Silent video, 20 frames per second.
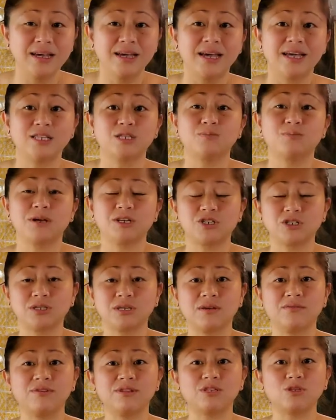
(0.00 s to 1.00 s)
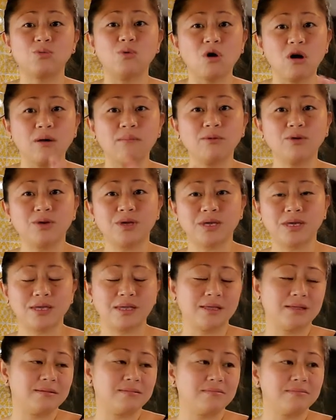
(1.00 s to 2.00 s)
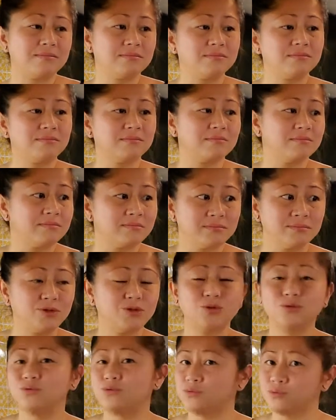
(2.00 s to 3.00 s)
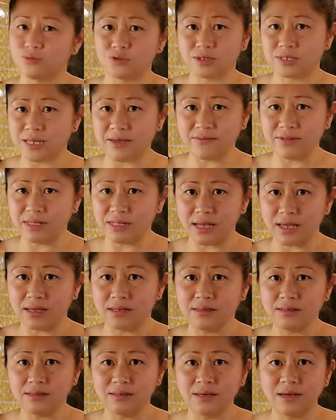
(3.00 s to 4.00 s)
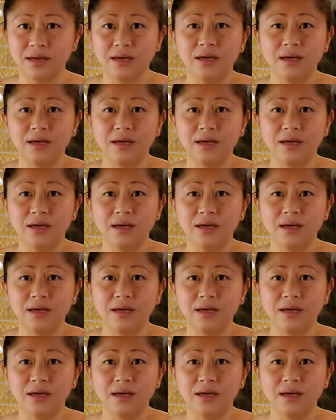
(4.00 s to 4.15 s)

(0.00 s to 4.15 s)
Especially if it's warm, you can do 7 days.